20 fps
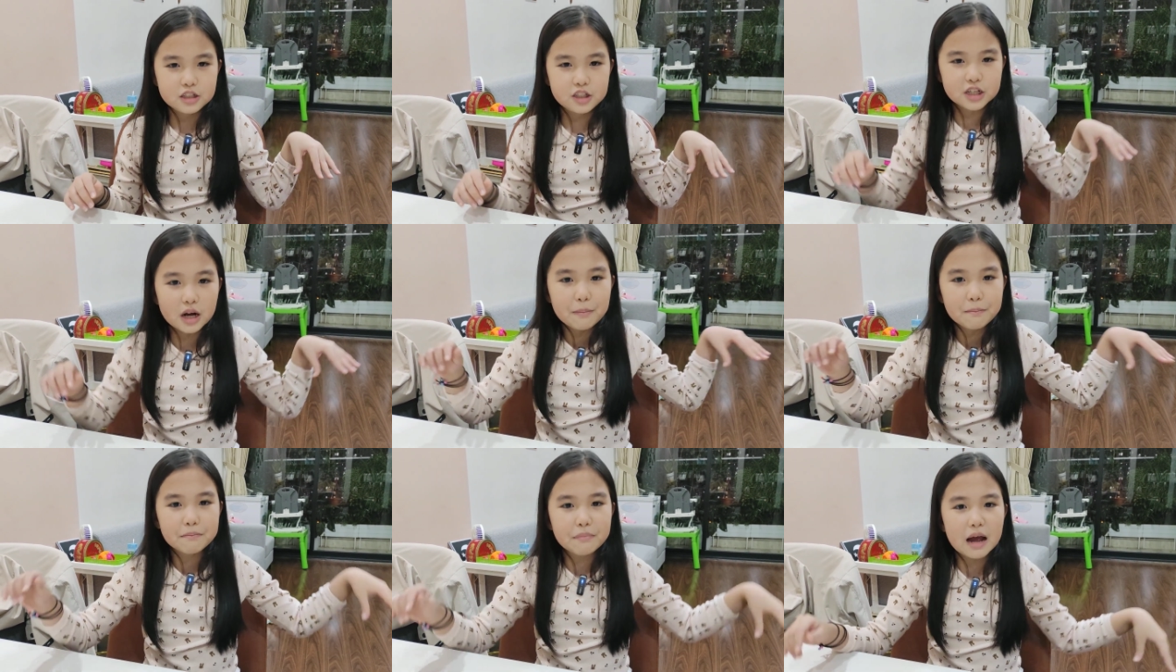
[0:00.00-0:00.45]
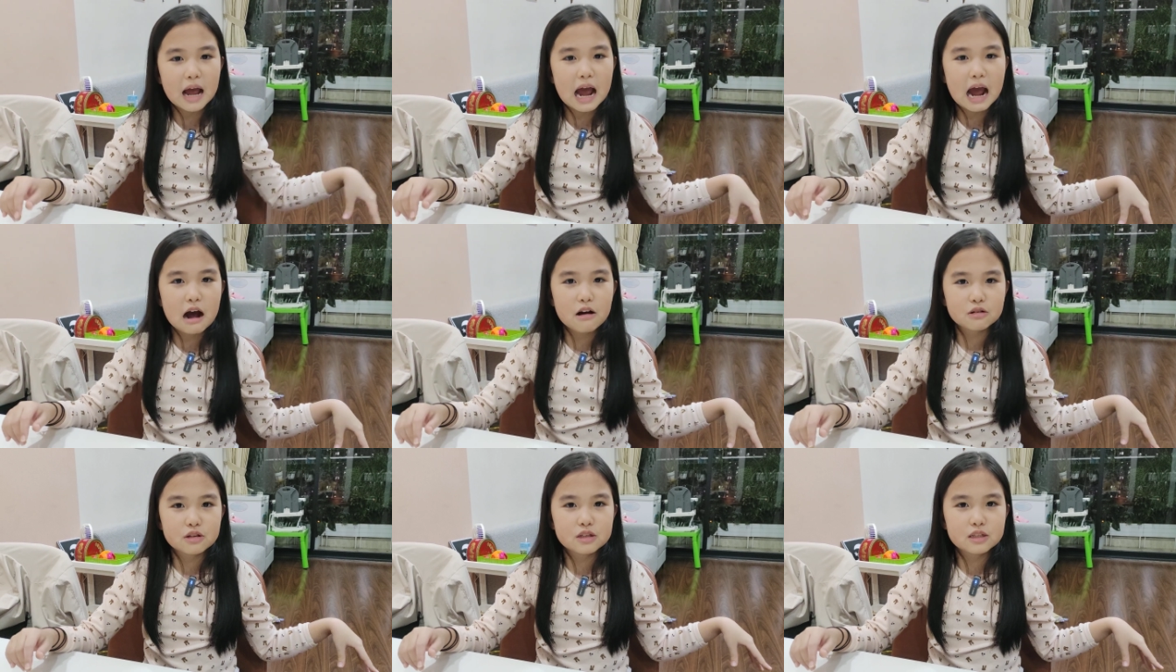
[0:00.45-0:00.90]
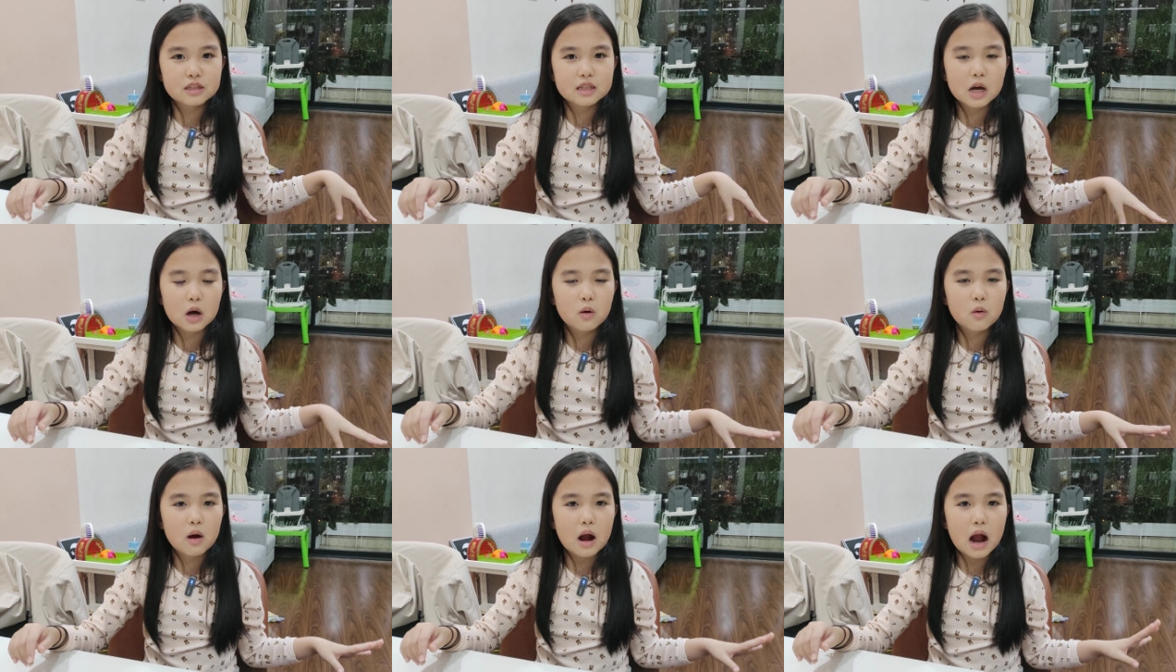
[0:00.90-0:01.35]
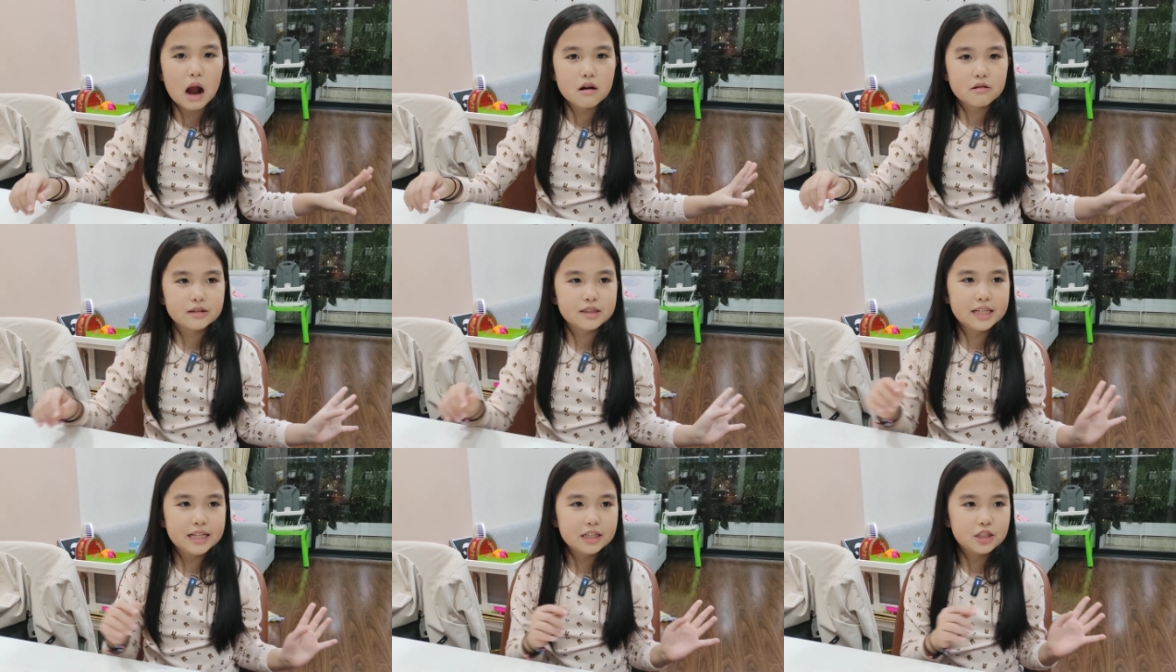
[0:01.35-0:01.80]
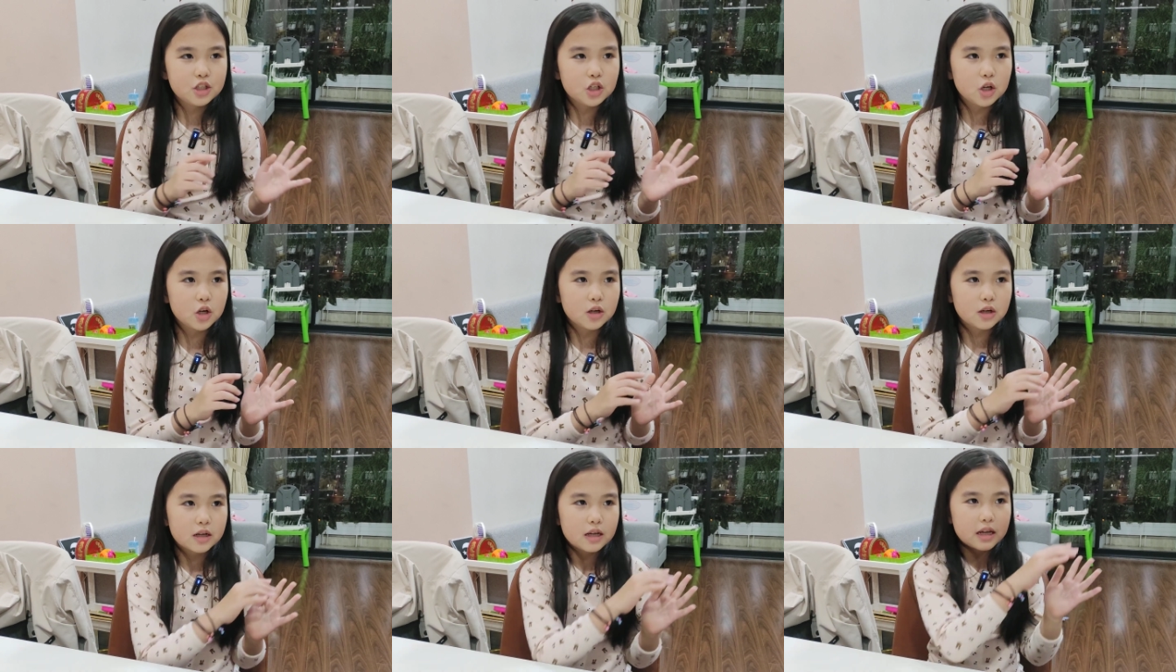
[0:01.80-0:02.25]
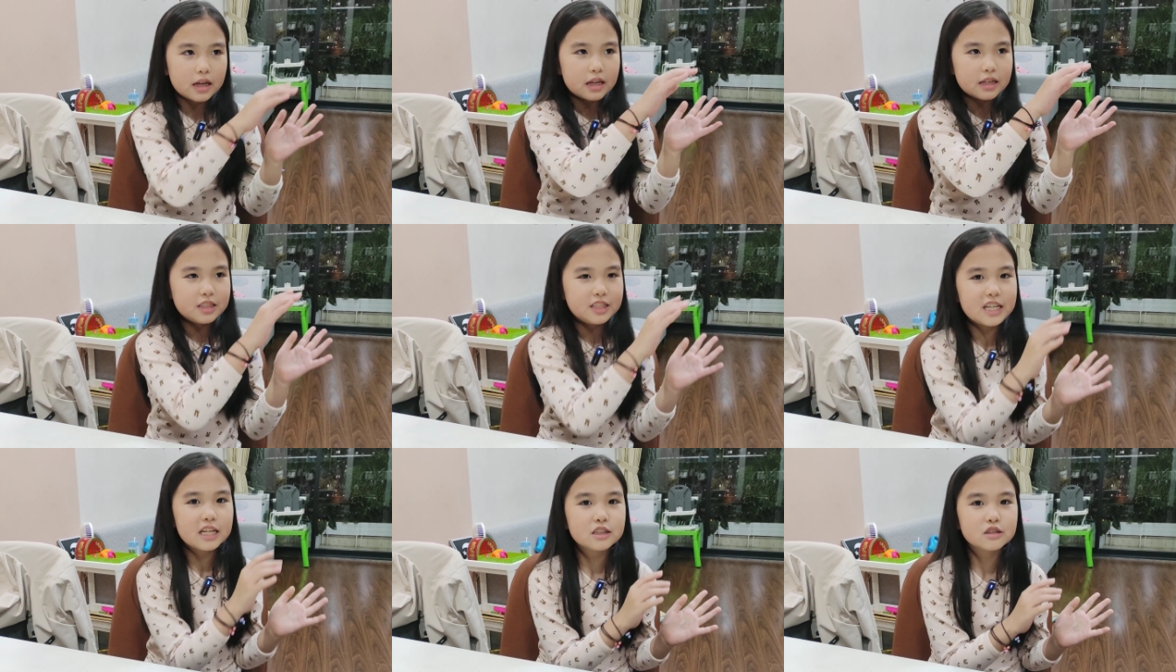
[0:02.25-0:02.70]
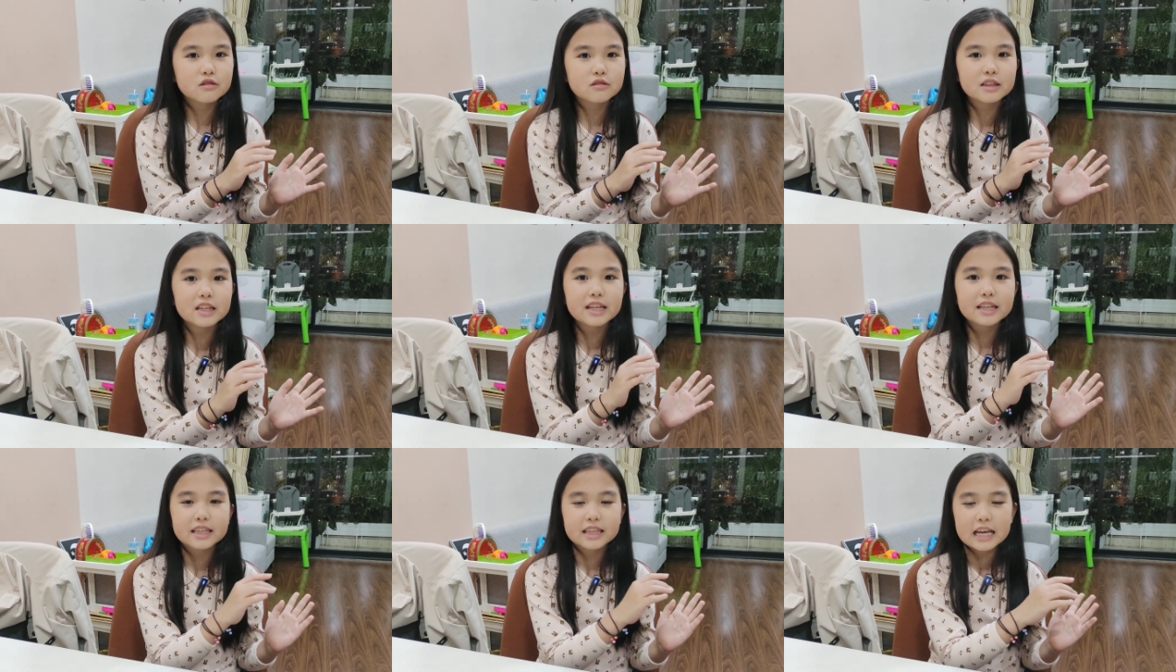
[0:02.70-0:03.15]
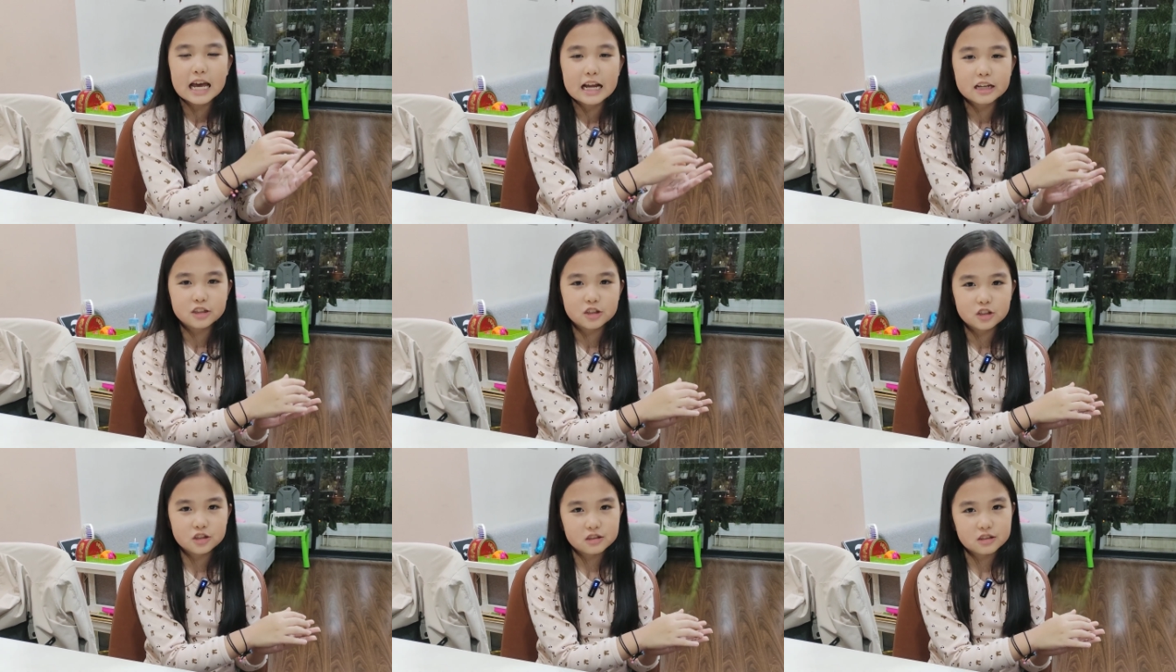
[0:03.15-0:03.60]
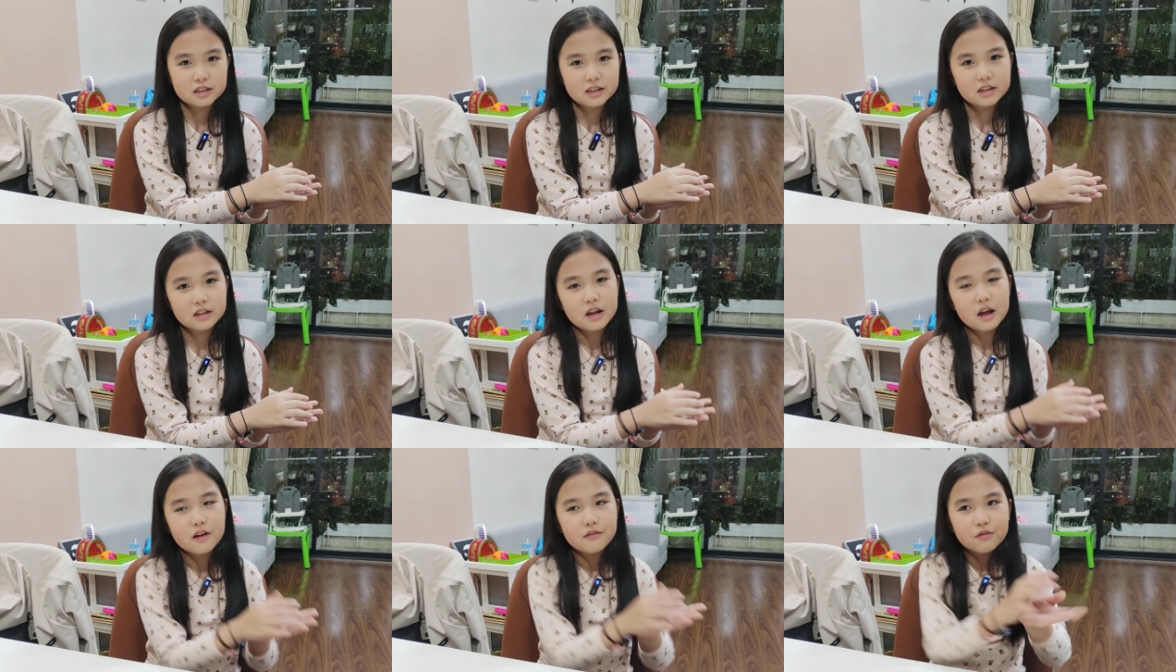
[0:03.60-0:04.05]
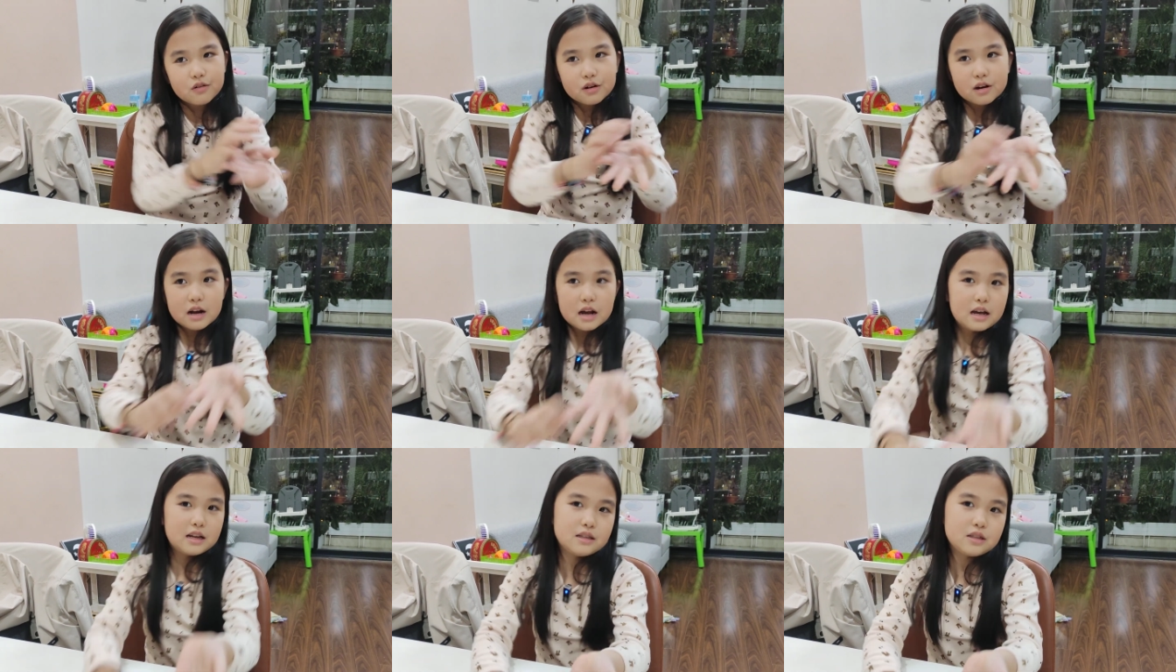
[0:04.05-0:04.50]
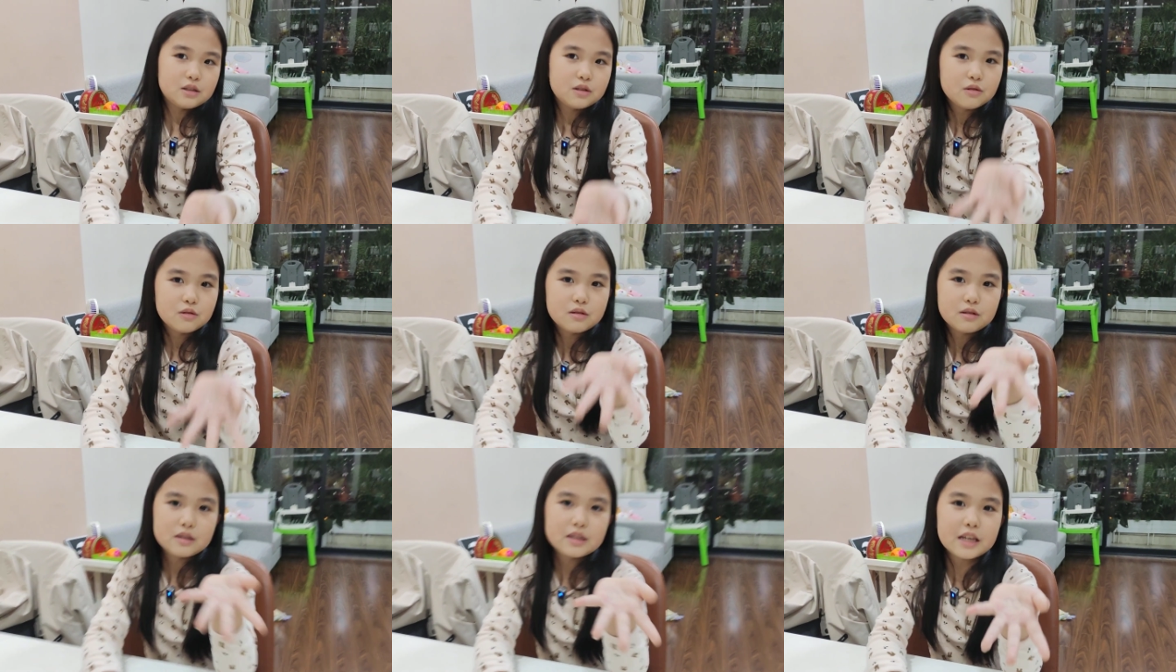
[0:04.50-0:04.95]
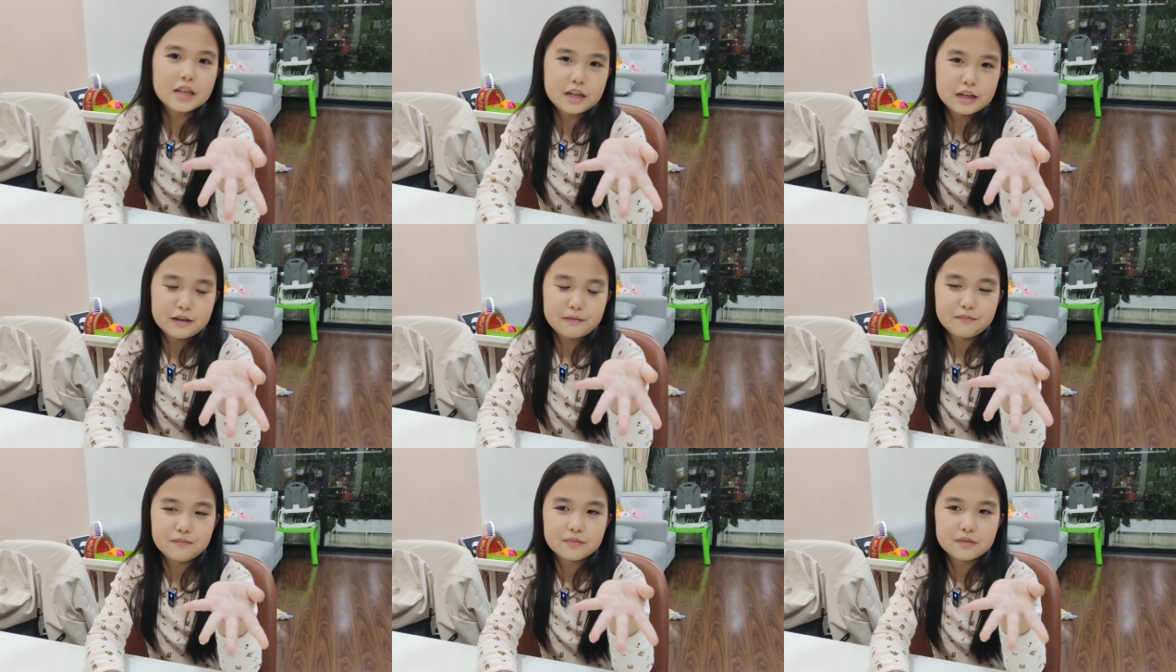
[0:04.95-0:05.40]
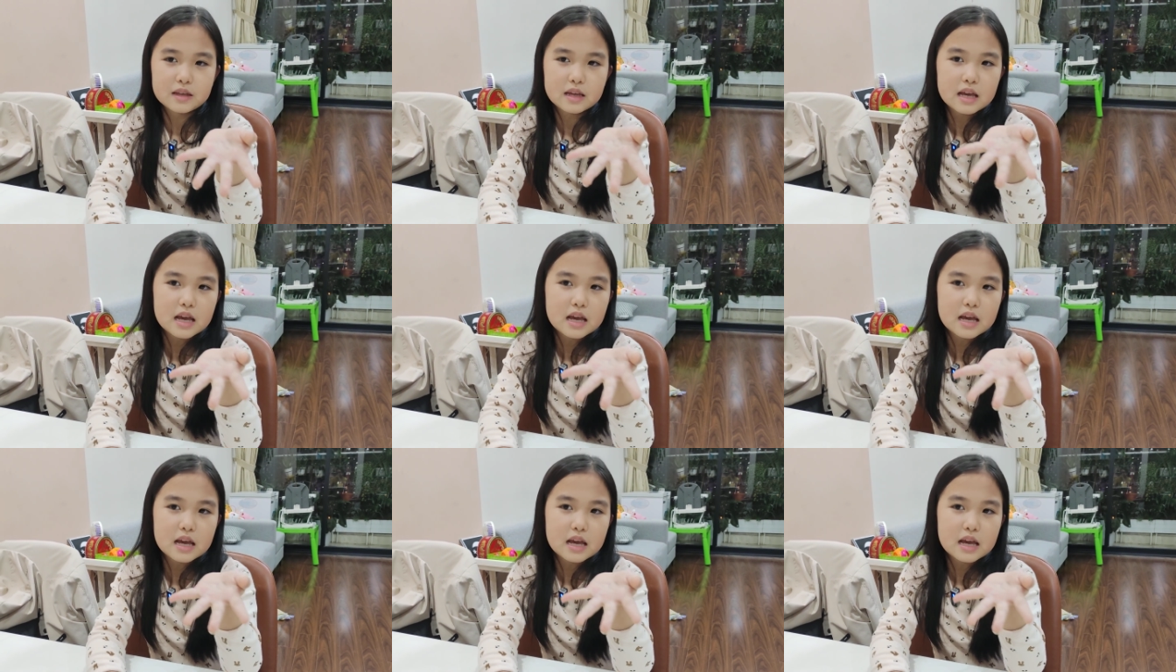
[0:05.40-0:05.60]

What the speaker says: jumped out, so our teacher gently catches it for us to see.